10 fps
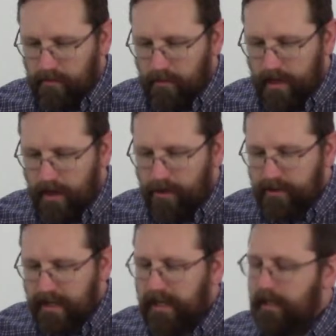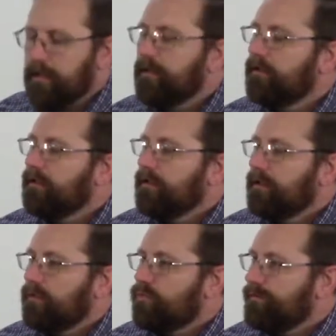And our need
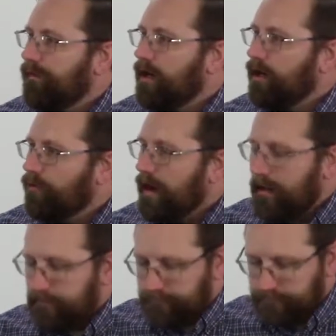was very great.